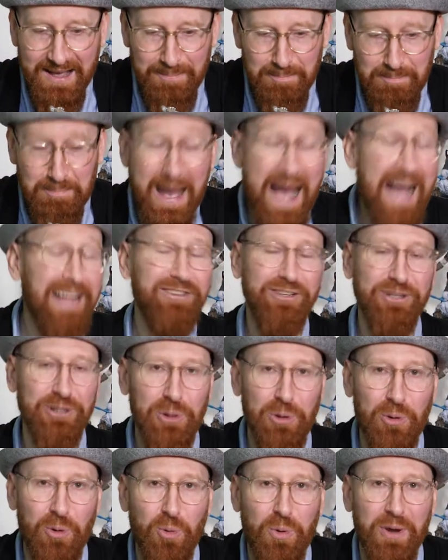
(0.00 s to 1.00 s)

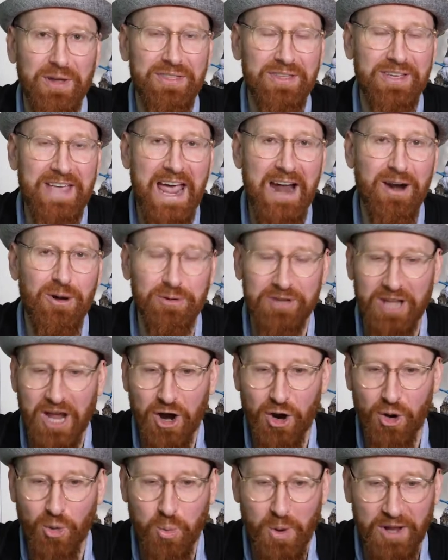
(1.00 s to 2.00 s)
battle with Geralt,
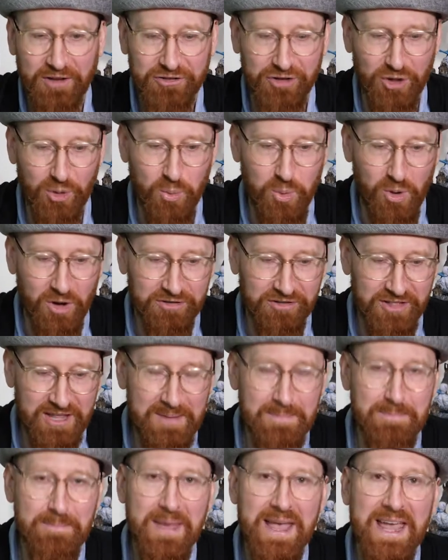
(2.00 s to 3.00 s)
our Witcher, was the
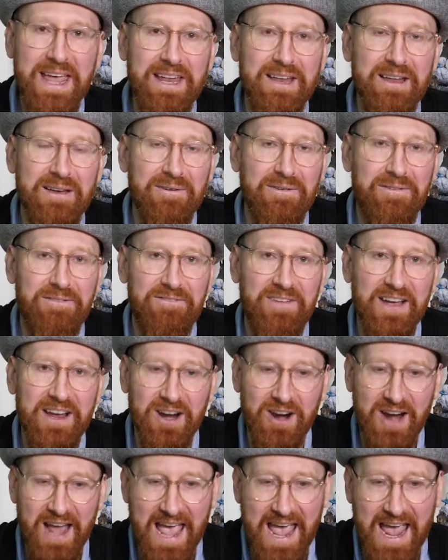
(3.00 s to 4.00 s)
main
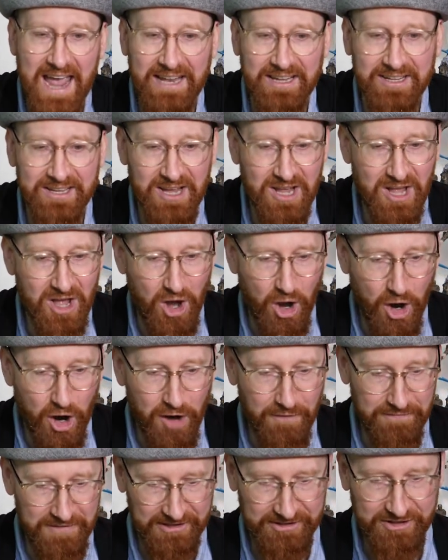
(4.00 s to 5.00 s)
figurehead
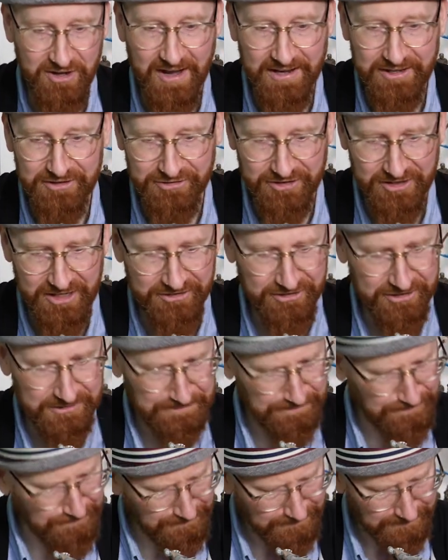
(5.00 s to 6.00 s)
of this collector's edition.
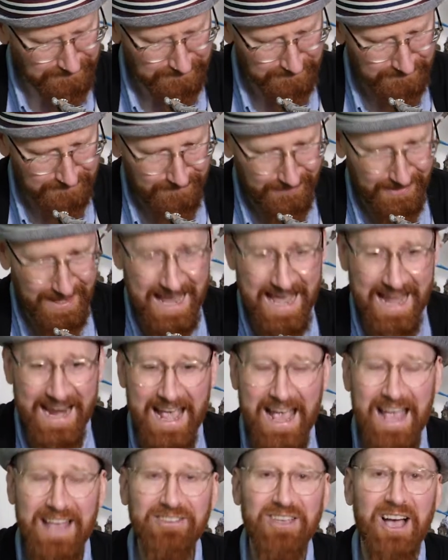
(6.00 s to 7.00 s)
And
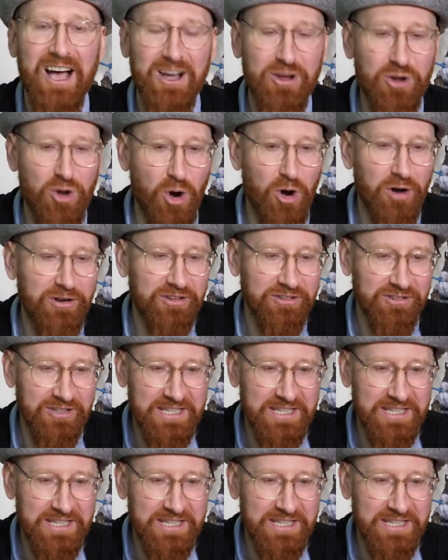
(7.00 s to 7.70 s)
it is a gorgeously